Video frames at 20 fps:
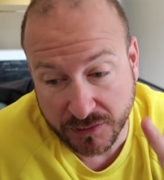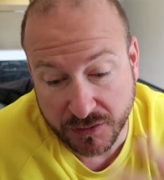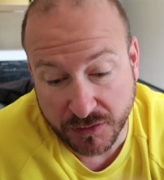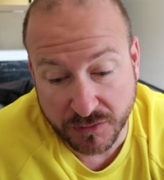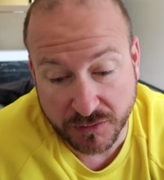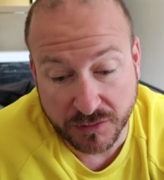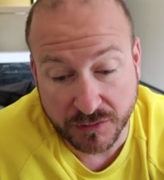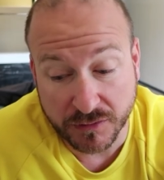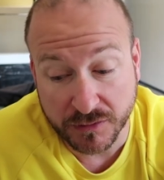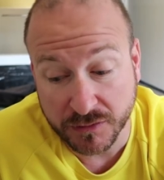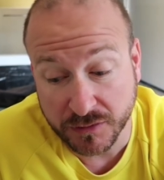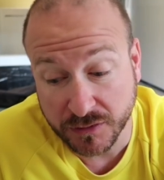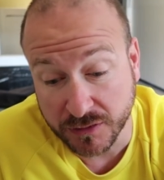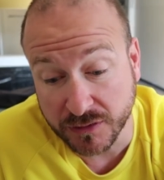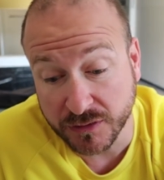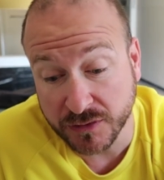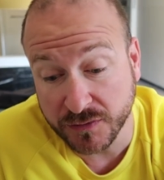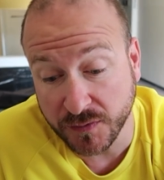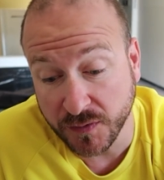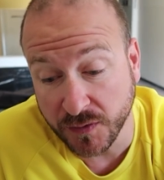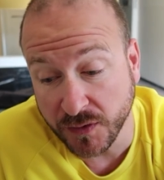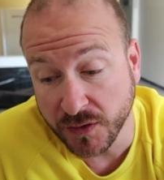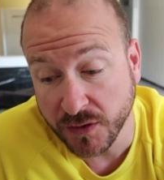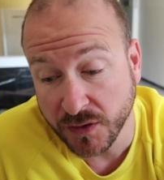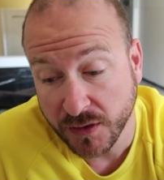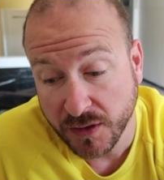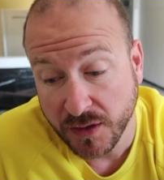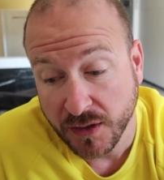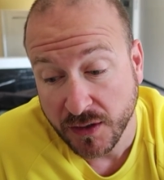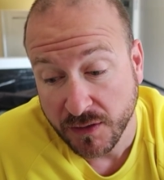Two solutions for the
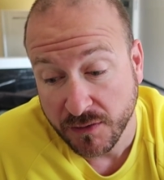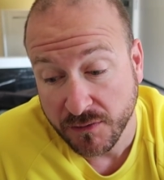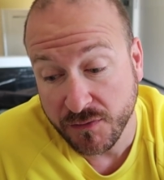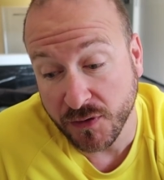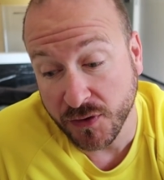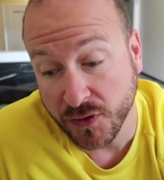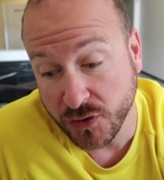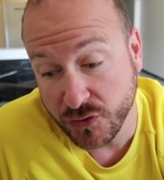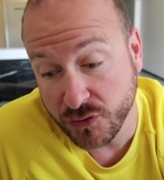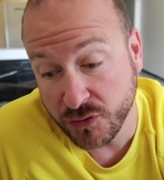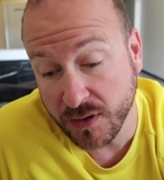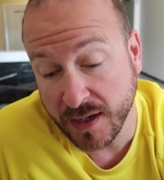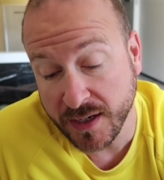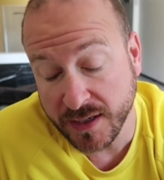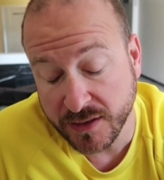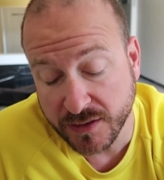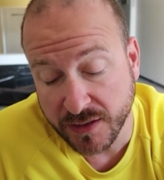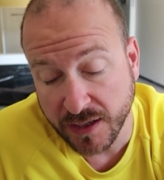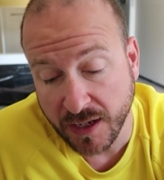for the trike